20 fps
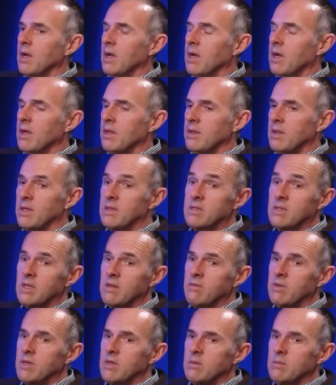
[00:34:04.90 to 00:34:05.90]
That's
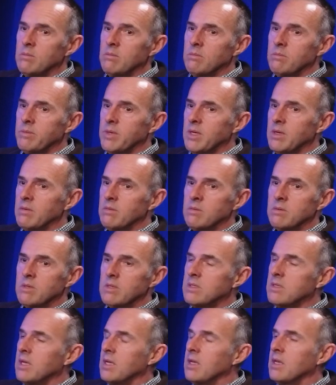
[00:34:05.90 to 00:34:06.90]
giving them,
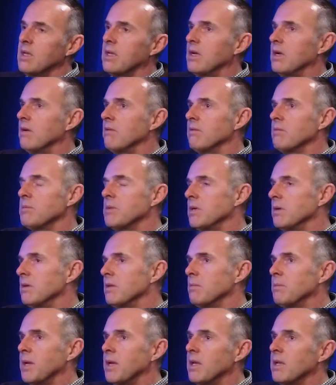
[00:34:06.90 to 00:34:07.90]
it's taking care of them
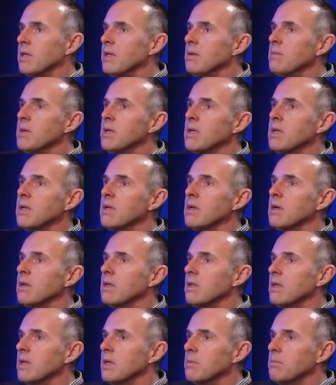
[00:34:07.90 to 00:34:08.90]
during the pandemic and
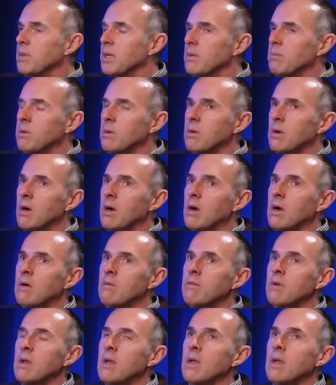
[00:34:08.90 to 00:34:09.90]
not laying people
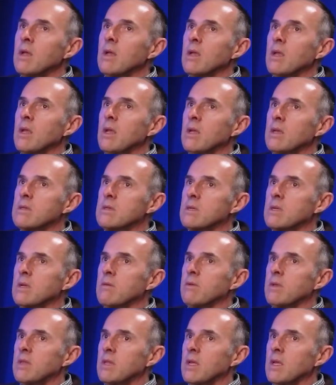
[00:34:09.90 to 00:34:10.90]
off. It's
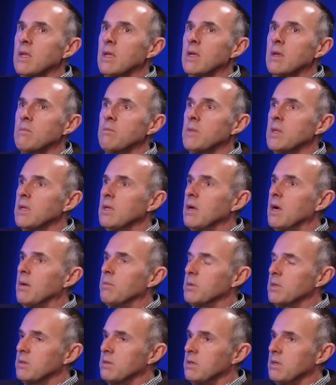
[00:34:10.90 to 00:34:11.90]
giving them the
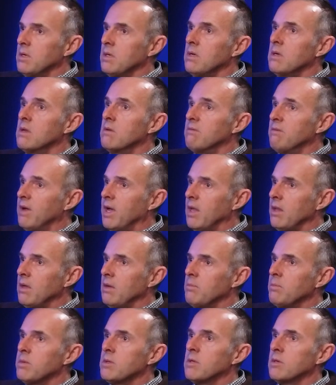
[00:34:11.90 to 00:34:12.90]
opportunity to
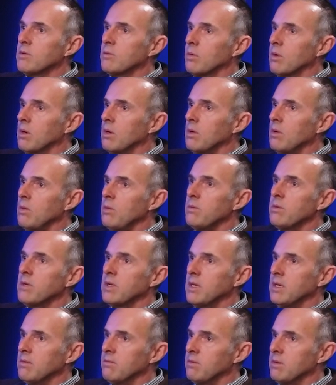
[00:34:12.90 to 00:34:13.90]
develop, to grow,
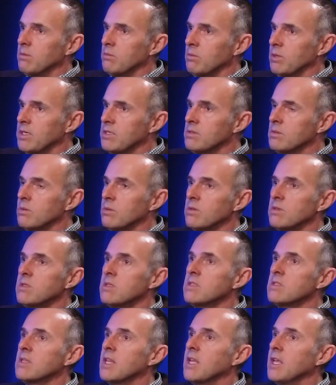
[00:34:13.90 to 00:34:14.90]
to give the
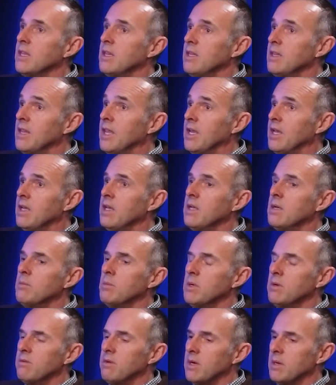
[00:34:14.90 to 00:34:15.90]
resources they need
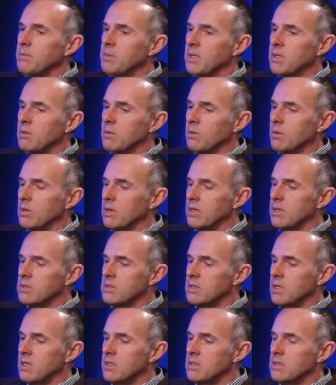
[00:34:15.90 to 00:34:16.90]
to move up in the
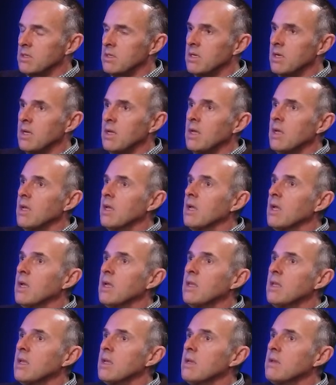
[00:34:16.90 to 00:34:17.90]
organization.
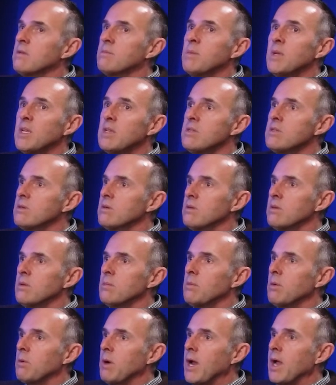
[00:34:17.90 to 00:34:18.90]
And then it's making sure
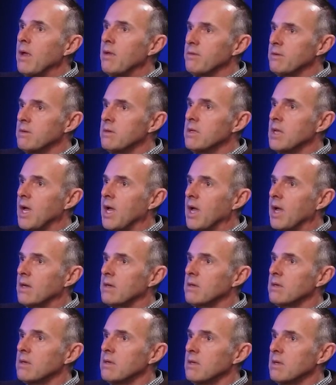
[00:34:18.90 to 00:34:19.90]
their morale is
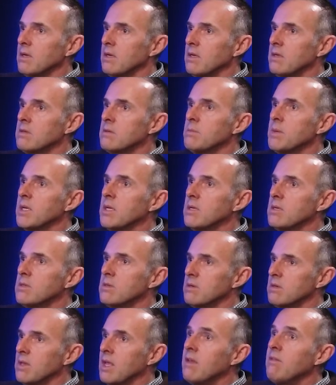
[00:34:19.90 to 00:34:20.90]
intact. It's making
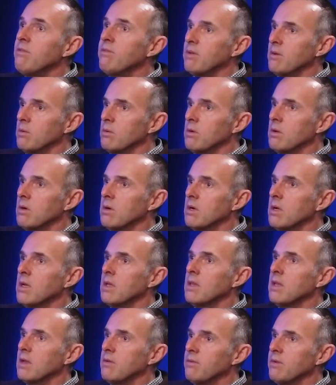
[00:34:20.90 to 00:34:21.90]
sure they feel good
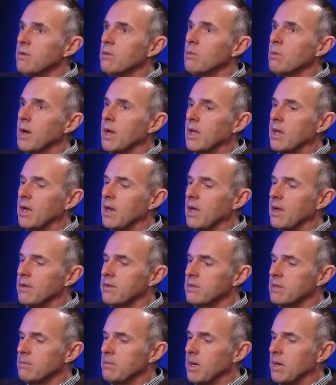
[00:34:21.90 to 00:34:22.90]
and they feel
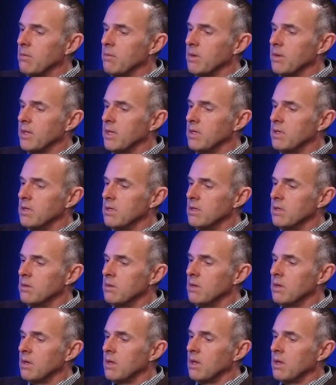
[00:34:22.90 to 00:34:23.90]
recognized about what they
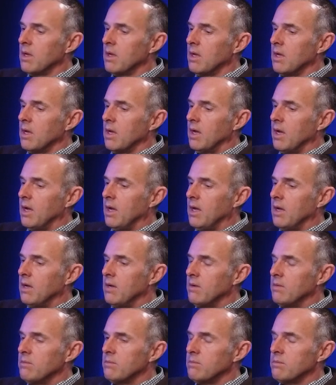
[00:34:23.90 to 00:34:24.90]
do.
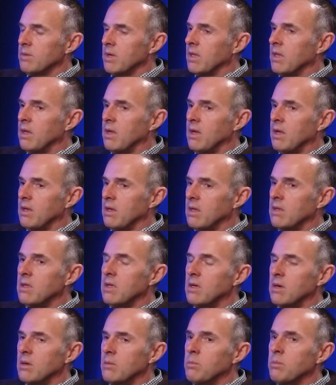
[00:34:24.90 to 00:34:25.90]
I
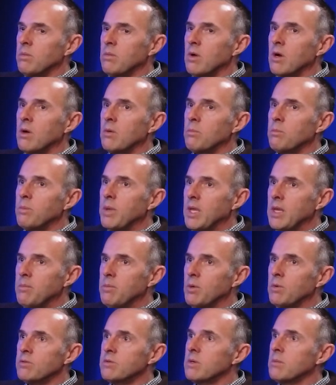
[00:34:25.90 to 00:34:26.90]
think our
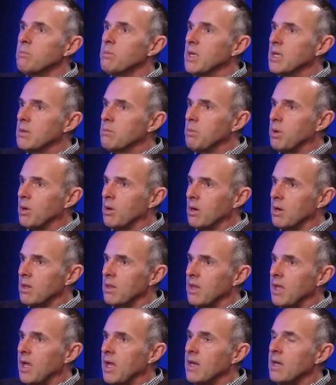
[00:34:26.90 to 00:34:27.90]
people's a big part
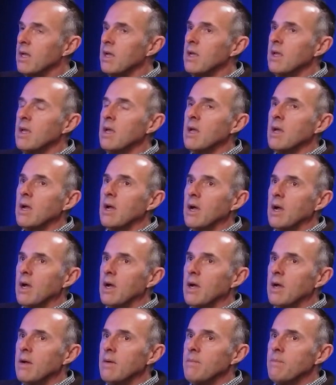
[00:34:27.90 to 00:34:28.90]
of that.
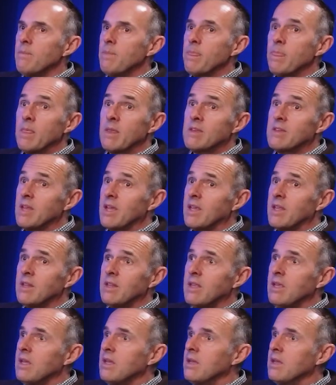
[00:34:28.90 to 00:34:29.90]
The
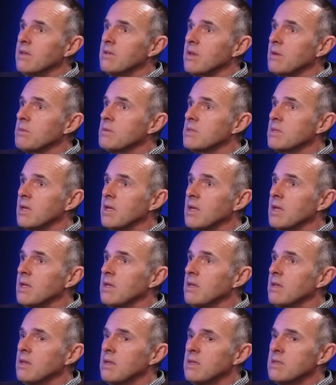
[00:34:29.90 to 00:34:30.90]
second thing is I would
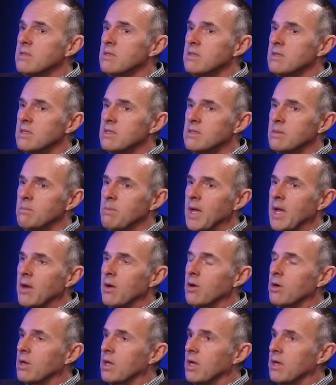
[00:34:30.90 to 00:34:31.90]
say it's
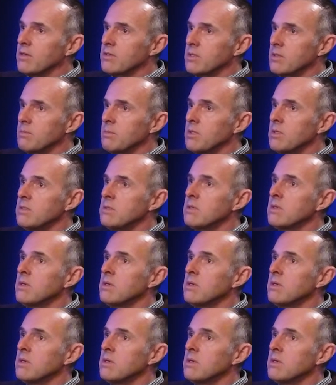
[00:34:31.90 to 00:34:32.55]
about our customers.